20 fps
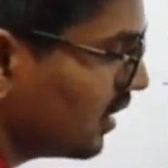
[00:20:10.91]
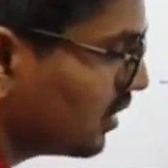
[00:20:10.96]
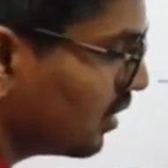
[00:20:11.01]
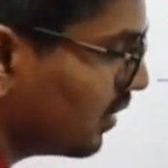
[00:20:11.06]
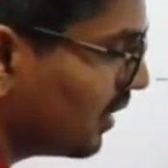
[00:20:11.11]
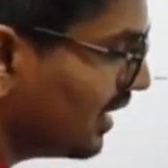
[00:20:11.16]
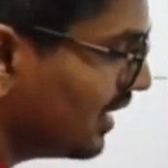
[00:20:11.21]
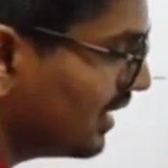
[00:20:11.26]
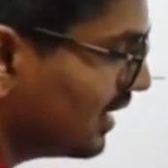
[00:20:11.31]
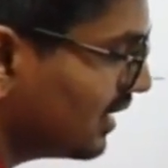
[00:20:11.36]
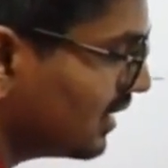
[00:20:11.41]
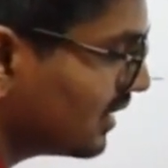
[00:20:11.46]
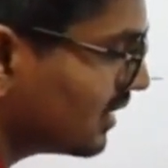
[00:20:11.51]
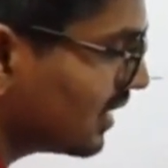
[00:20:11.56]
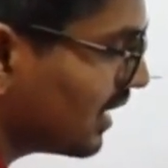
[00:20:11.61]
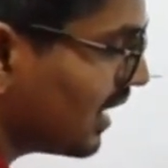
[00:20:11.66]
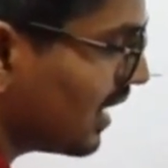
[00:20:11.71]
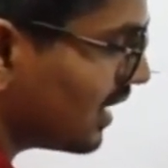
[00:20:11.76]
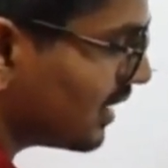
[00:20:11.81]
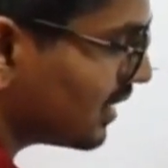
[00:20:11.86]
So in this
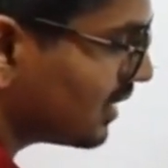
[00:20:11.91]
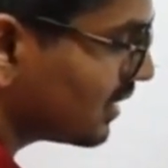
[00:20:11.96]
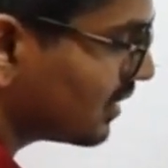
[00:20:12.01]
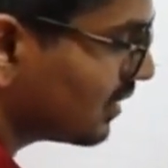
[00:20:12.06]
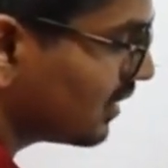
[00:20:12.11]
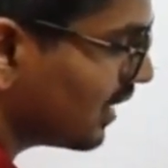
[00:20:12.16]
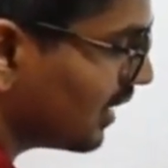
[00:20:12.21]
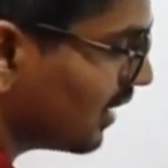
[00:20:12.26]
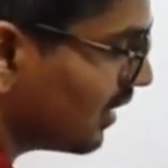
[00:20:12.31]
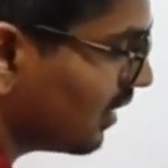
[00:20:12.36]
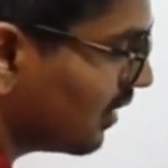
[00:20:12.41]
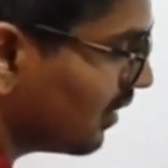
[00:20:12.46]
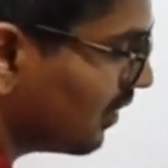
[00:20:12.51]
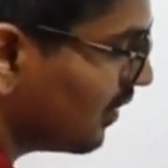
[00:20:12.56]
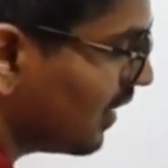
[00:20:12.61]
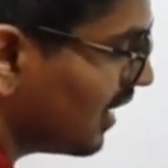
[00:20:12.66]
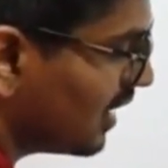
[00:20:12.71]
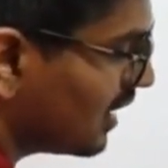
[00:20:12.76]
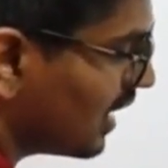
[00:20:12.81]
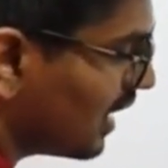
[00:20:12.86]
case,
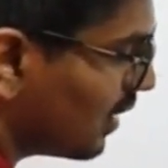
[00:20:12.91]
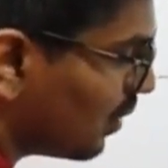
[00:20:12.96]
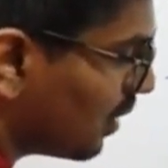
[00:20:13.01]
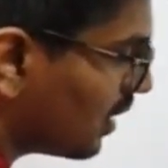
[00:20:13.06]
when there